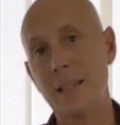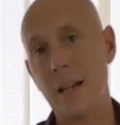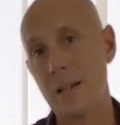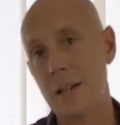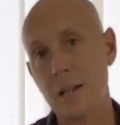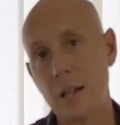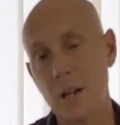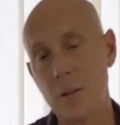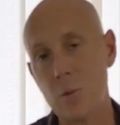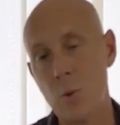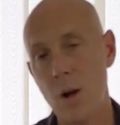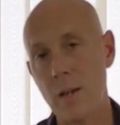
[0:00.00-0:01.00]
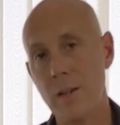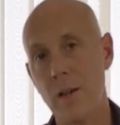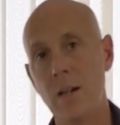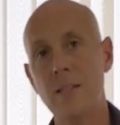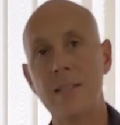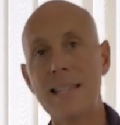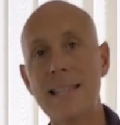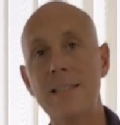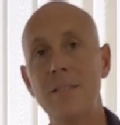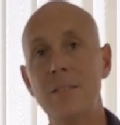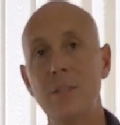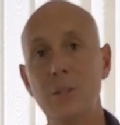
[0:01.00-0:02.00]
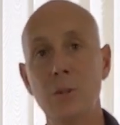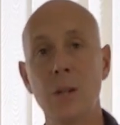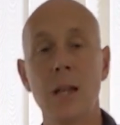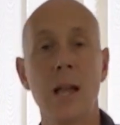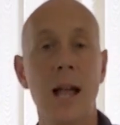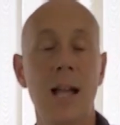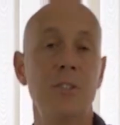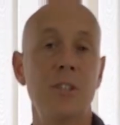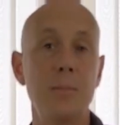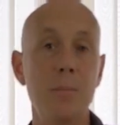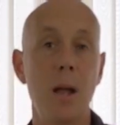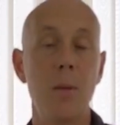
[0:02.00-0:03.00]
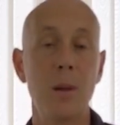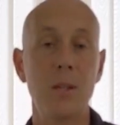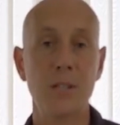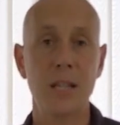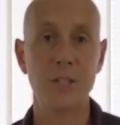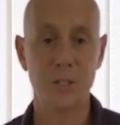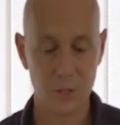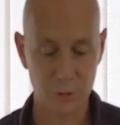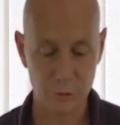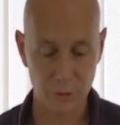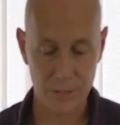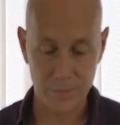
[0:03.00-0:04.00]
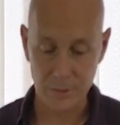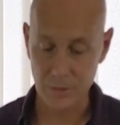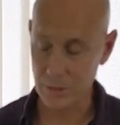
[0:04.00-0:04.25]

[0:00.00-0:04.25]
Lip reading: that can go quite nicely into actually mobilisation and treatment.